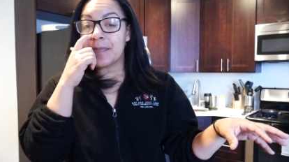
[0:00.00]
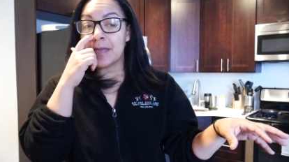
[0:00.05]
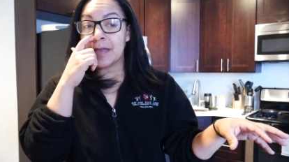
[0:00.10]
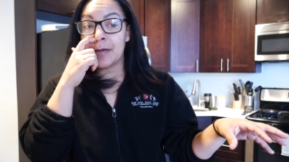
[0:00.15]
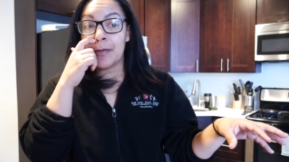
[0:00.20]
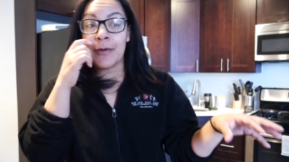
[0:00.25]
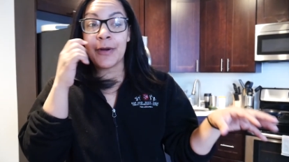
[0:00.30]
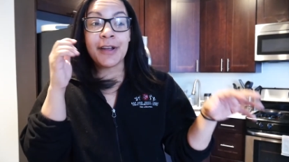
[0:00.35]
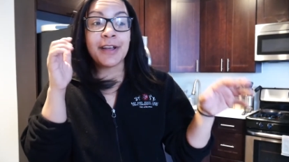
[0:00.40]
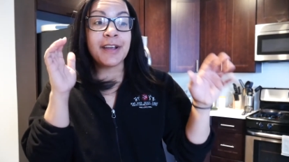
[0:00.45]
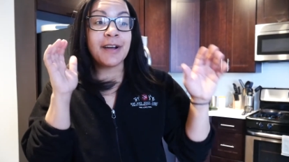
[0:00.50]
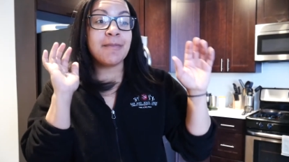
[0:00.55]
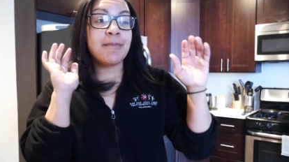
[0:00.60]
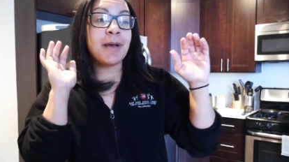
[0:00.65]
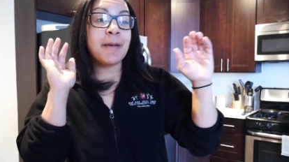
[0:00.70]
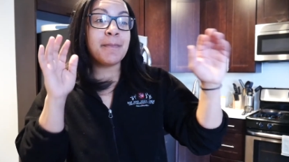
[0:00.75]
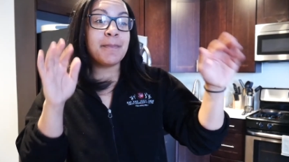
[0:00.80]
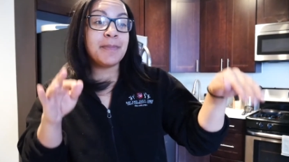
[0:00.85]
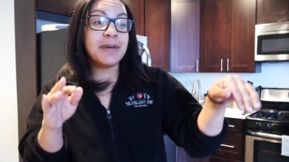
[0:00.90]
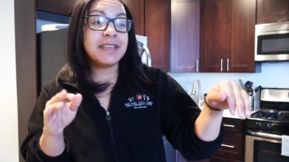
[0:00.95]
working on
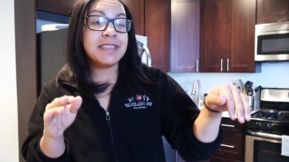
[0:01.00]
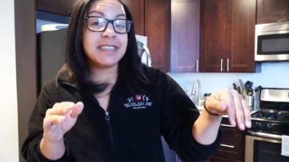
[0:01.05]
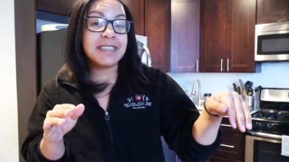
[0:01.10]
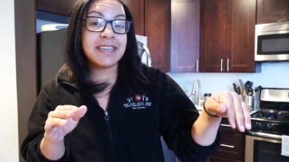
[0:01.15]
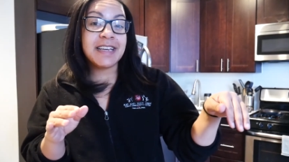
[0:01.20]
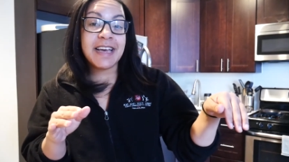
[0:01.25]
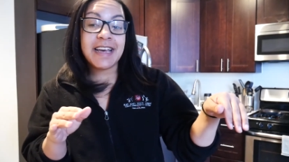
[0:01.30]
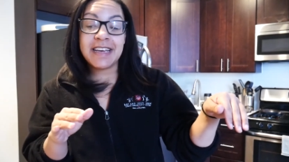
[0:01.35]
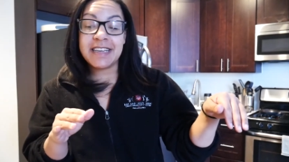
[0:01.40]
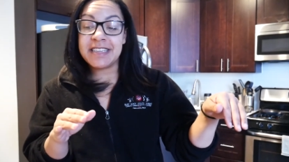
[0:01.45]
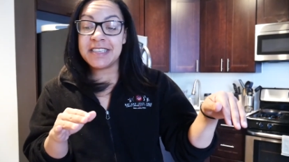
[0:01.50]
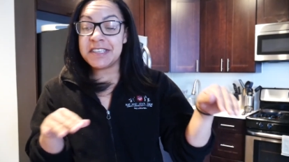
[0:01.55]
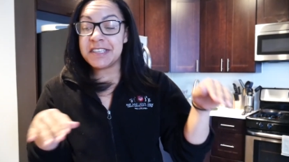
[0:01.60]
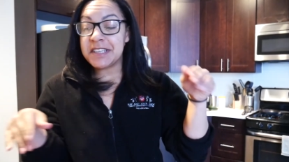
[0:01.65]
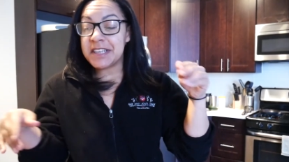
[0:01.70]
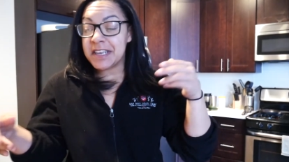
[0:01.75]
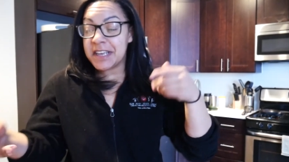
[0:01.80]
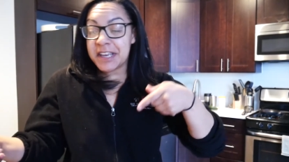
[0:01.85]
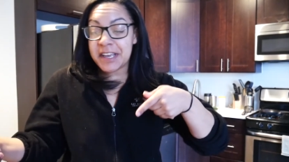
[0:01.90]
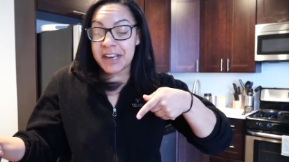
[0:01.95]
my business,
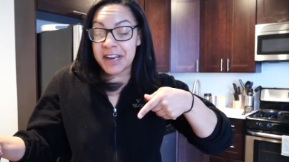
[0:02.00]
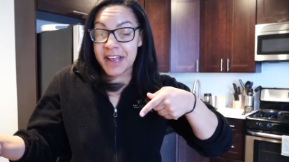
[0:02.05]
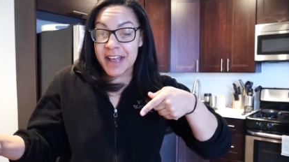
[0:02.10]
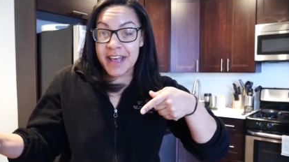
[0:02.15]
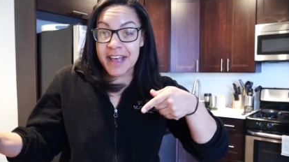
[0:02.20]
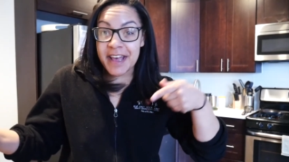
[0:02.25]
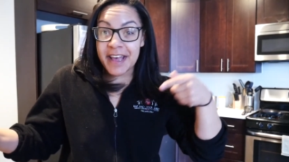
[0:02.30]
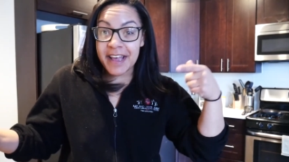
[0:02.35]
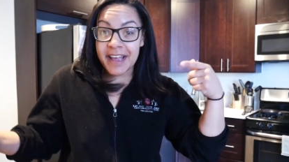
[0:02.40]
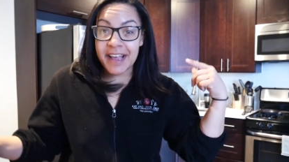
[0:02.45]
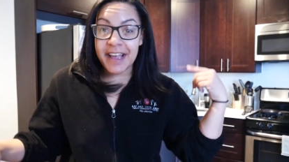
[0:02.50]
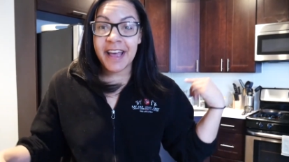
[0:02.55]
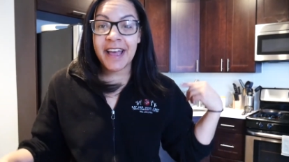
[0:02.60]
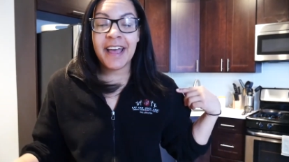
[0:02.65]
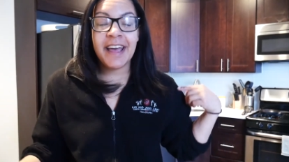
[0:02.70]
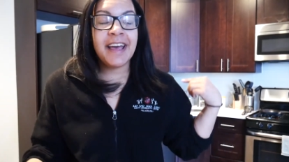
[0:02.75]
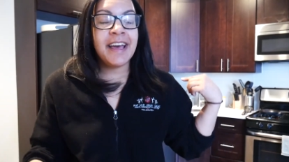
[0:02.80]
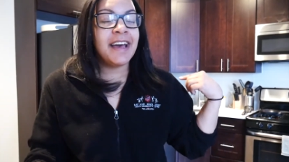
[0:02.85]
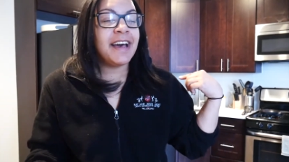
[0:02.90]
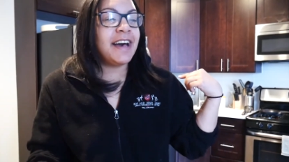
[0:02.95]
eating,
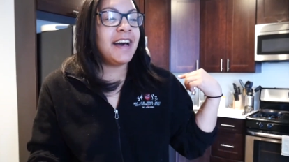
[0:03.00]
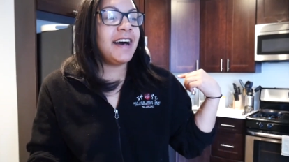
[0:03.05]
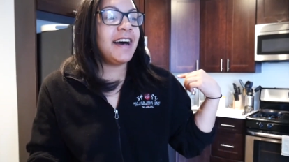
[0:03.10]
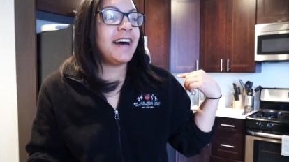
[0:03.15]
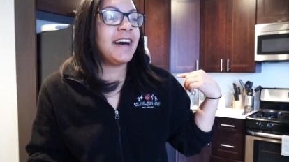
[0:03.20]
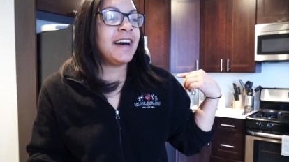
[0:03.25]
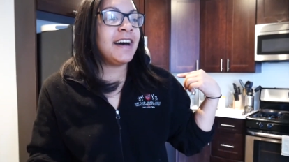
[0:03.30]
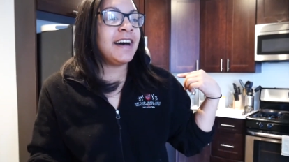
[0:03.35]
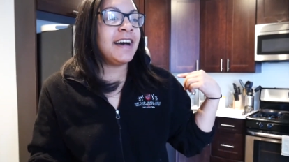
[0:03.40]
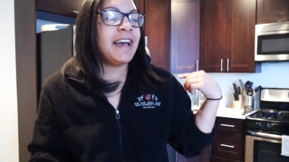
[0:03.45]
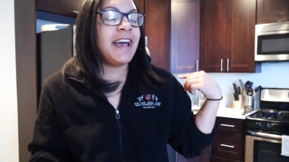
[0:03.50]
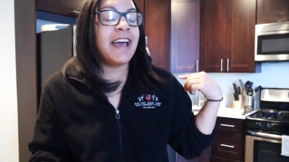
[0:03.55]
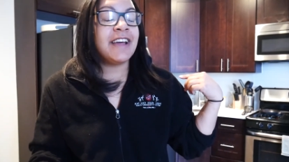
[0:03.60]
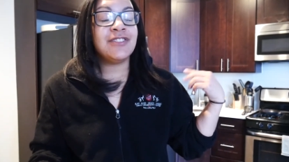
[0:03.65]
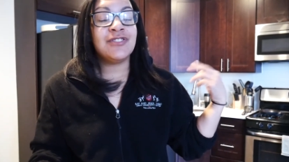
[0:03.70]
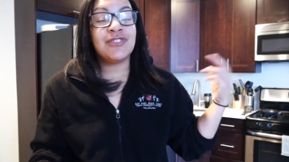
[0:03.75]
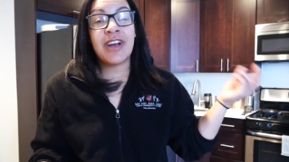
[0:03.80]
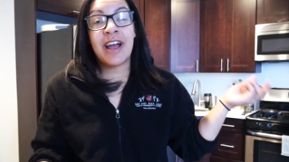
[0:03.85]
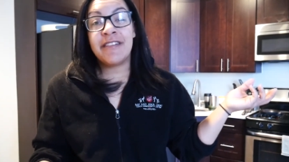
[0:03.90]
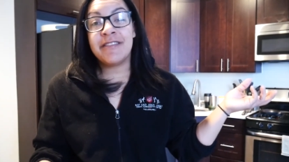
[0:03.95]

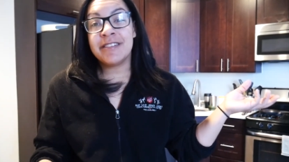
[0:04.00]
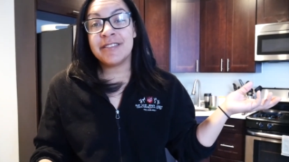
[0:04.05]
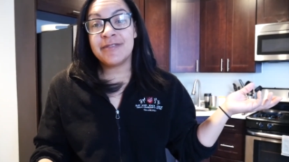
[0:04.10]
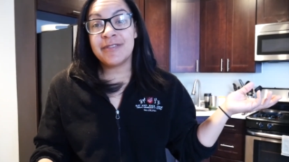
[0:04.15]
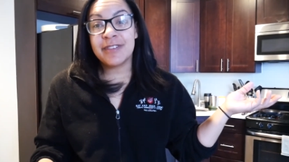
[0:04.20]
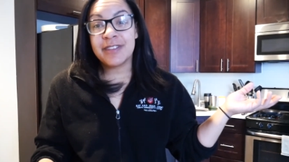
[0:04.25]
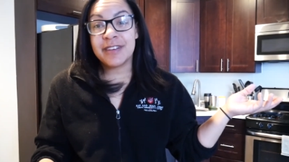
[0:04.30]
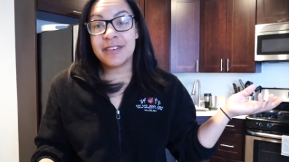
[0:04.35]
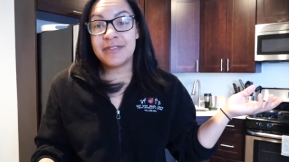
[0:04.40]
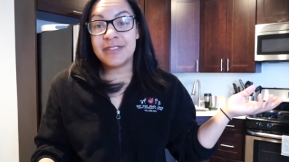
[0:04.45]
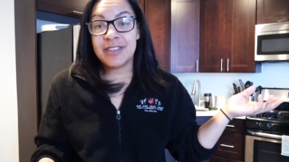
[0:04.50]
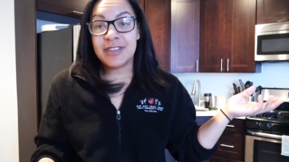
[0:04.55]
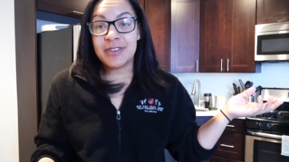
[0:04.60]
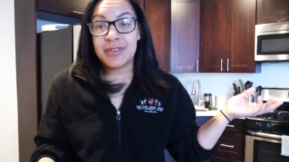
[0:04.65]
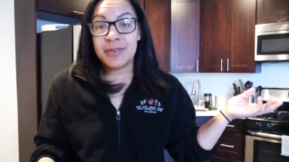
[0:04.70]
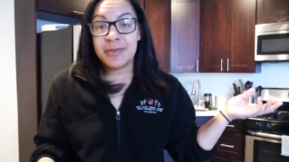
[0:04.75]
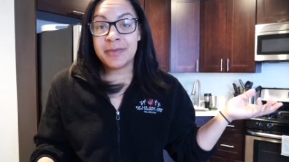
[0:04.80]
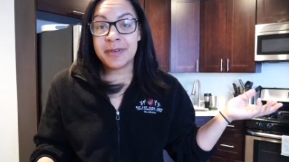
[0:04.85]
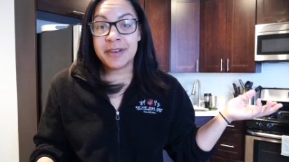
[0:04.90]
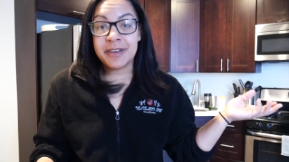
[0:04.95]
and driving for Lyft
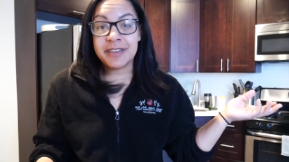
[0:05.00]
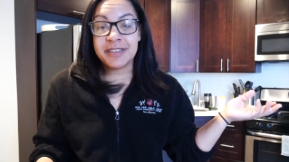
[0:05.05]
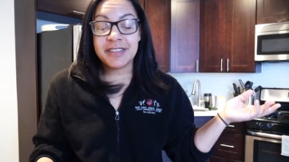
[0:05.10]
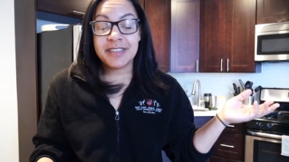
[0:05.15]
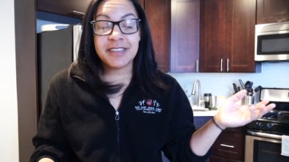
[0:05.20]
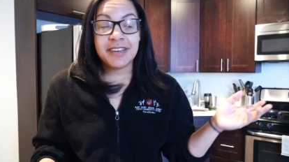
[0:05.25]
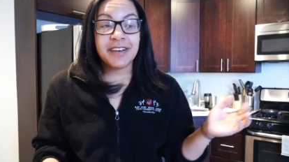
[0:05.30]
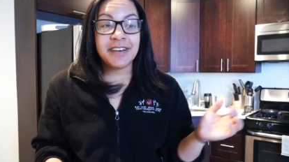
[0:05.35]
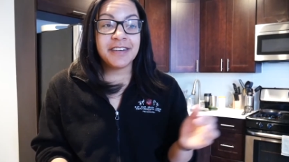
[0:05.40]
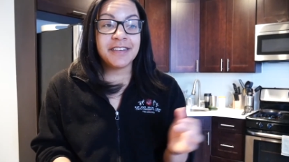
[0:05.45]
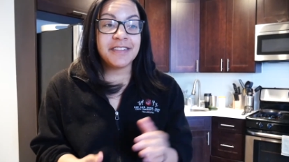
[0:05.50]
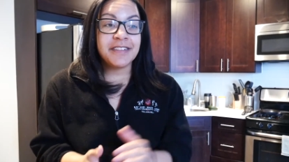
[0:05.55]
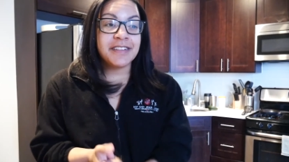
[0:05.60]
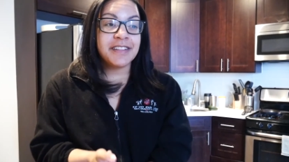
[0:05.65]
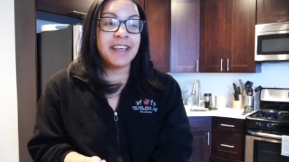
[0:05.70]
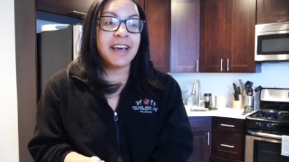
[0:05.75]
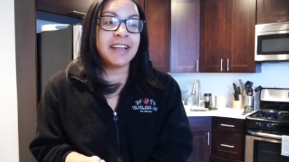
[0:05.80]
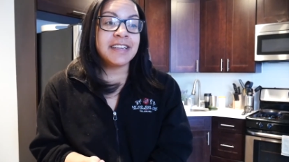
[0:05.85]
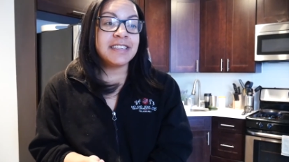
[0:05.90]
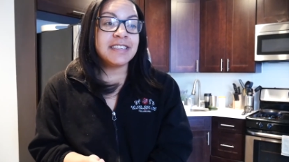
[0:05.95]
and Uber. So
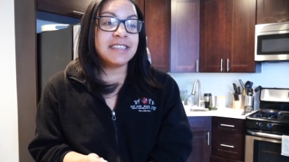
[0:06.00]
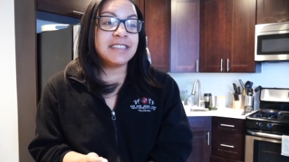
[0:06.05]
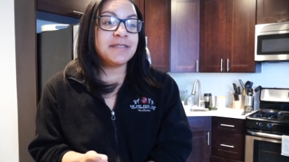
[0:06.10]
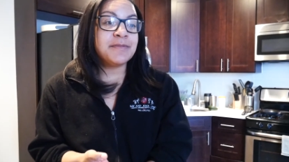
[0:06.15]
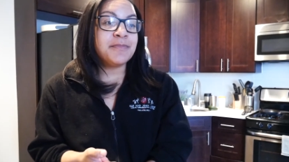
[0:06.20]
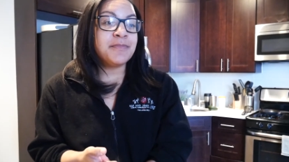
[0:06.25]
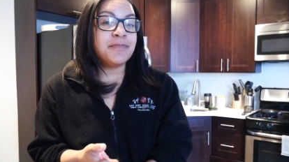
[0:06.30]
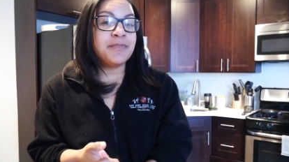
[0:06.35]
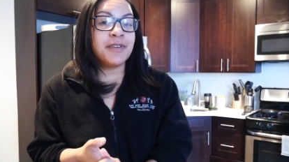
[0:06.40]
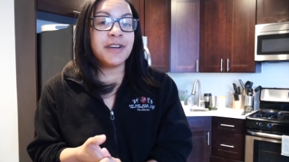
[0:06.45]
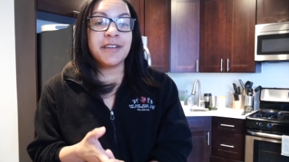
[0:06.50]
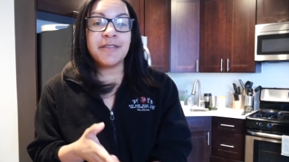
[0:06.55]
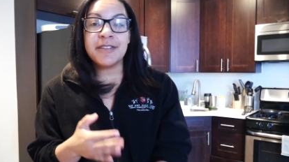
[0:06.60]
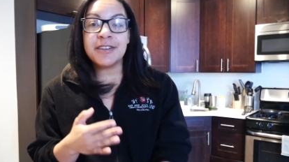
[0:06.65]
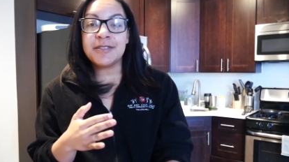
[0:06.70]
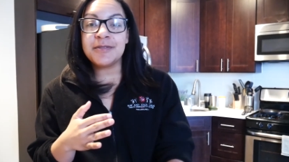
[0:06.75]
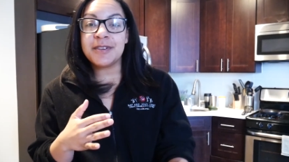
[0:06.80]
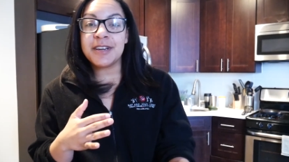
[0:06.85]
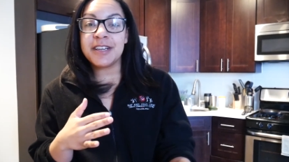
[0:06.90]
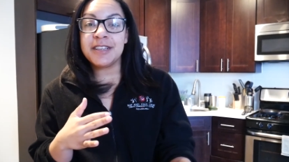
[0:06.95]
that's pretty
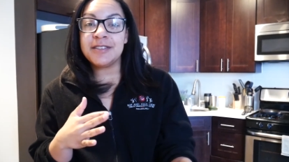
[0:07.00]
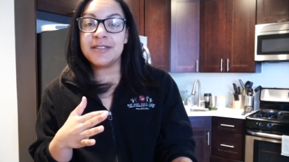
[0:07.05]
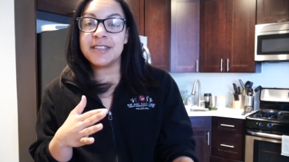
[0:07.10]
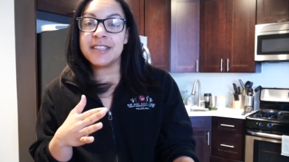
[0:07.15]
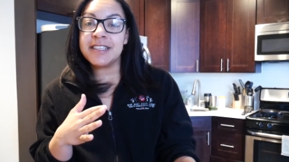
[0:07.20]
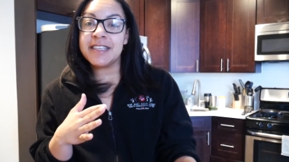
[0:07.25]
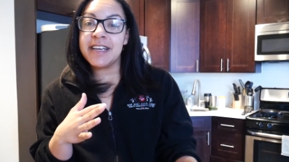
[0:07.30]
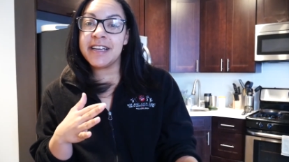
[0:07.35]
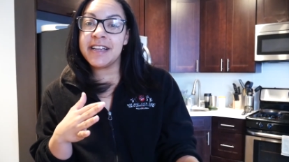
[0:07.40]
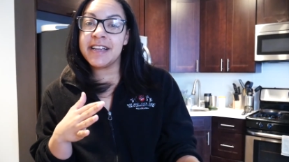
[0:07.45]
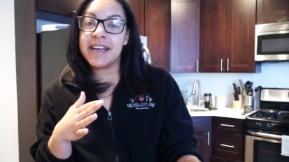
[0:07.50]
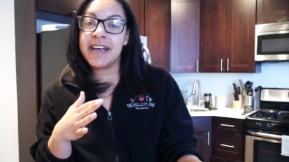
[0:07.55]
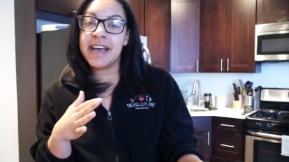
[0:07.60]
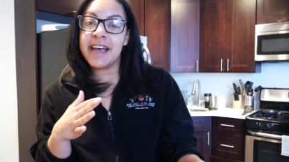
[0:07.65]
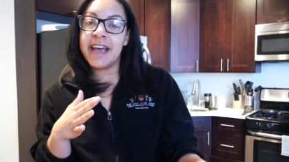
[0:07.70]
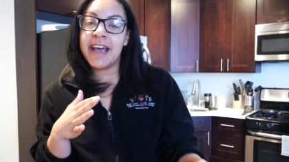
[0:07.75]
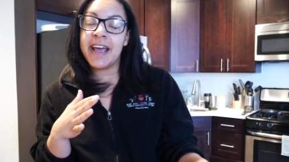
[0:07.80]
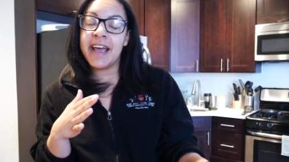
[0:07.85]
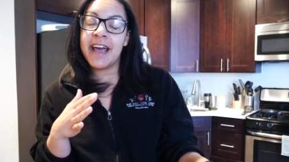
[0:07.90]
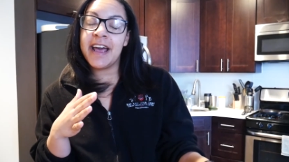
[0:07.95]
much what I do on the
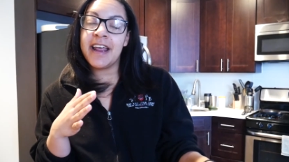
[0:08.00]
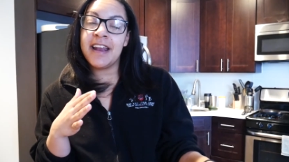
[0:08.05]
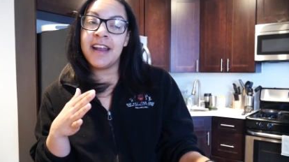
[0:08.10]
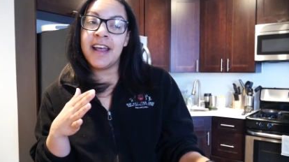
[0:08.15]
day-to-day.